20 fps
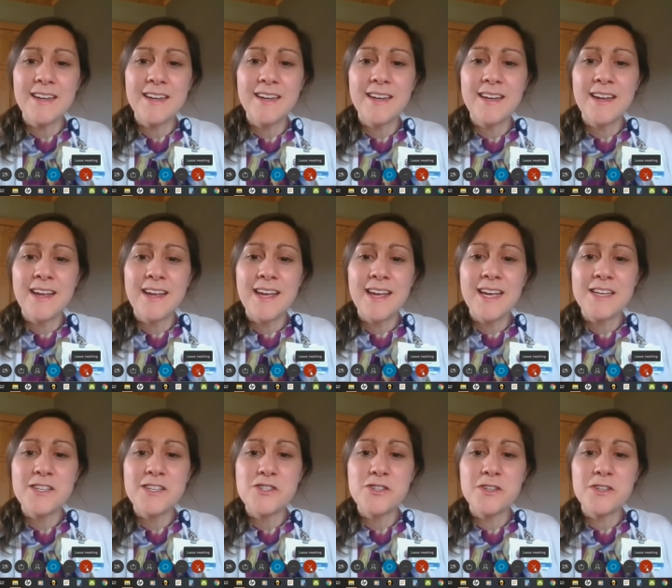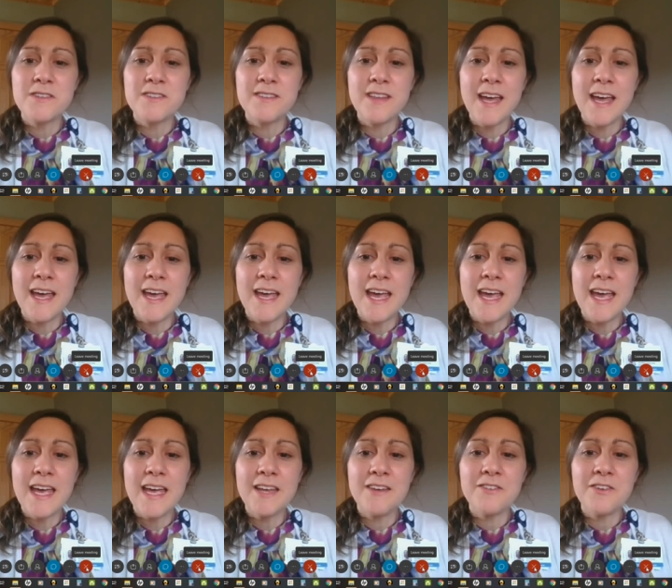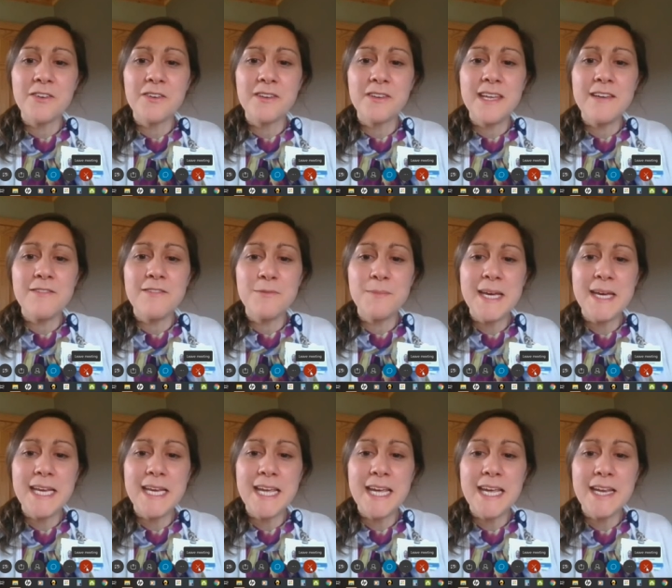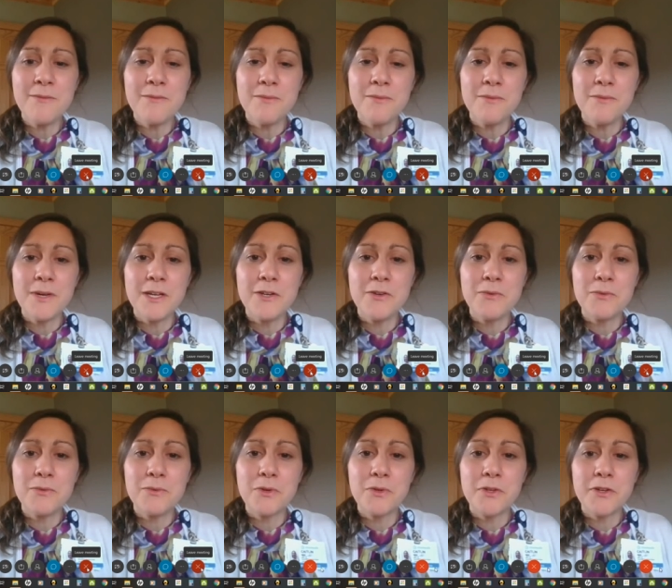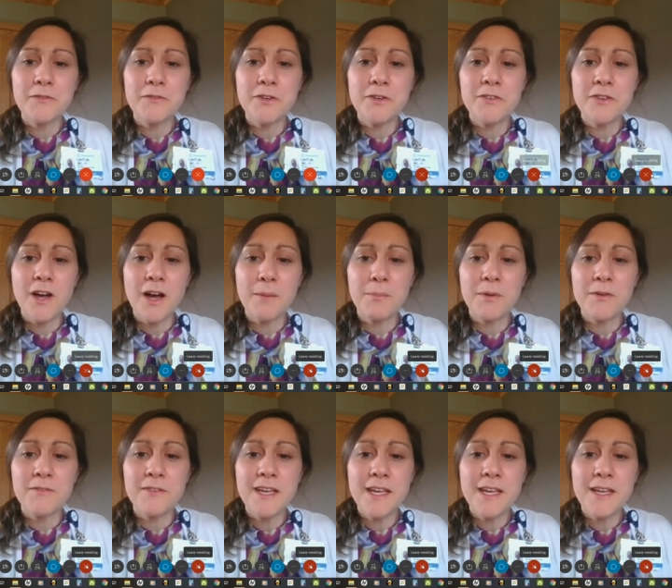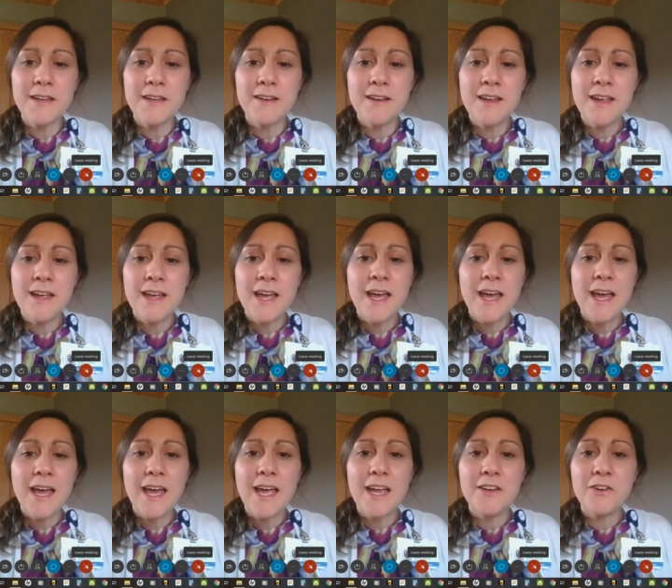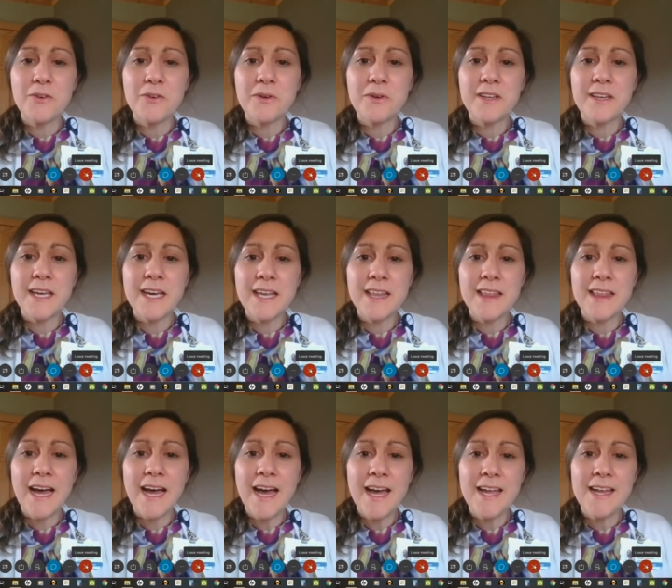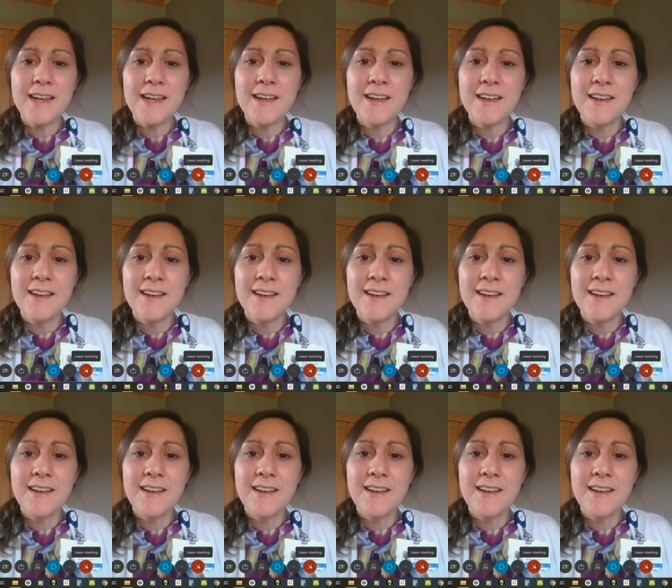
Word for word: Okay. It should say end or leave meeting when you roll over top of it, and you'll click that,